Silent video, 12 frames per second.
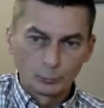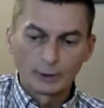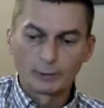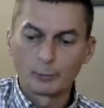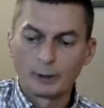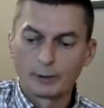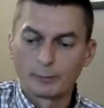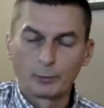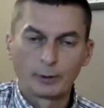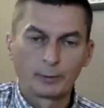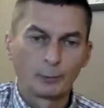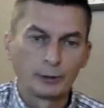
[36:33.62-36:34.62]

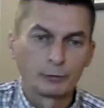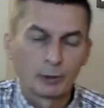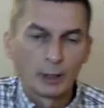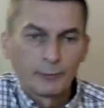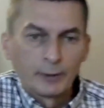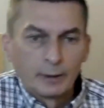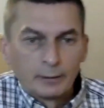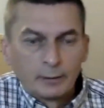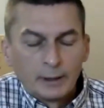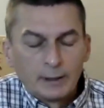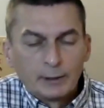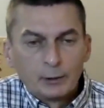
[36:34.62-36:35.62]
we're driving
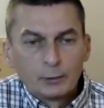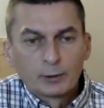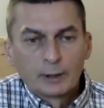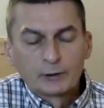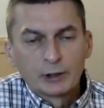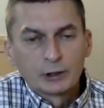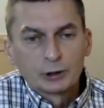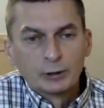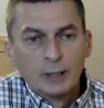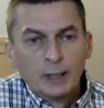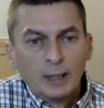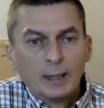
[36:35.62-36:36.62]
and leading the
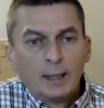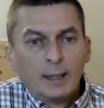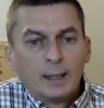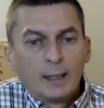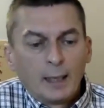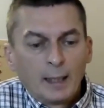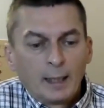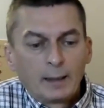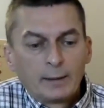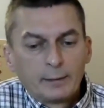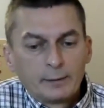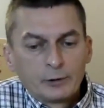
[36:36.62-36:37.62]
organization,
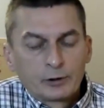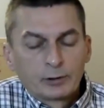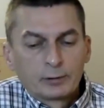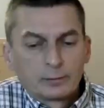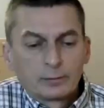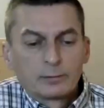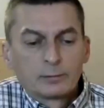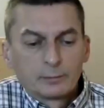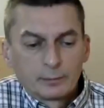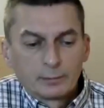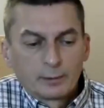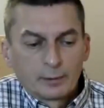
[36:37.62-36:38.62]
and
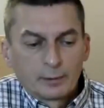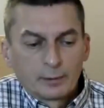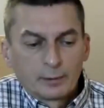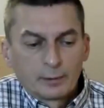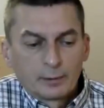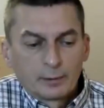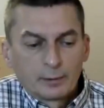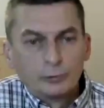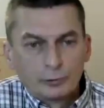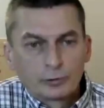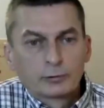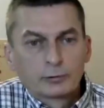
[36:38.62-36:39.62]
that's an
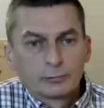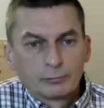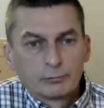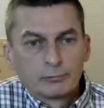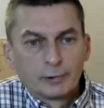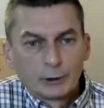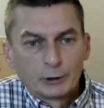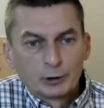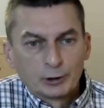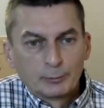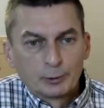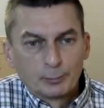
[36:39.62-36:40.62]
important
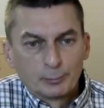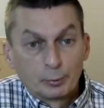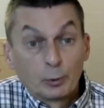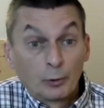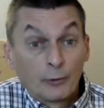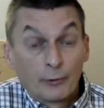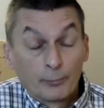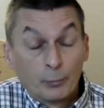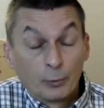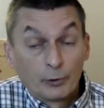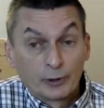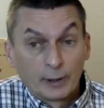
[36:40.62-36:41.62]
relationship to pull
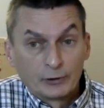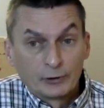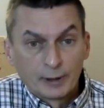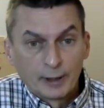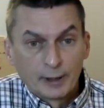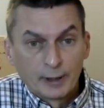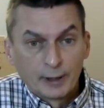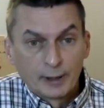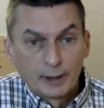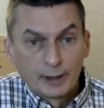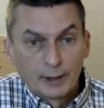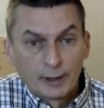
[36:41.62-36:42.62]
all the sides together.
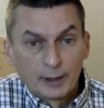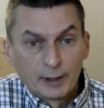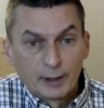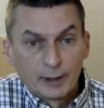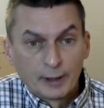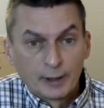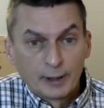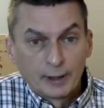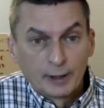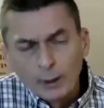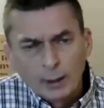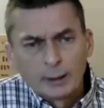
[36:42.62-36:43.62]
So
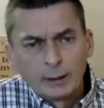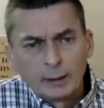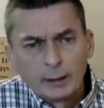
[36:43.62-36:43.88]
yeah, we're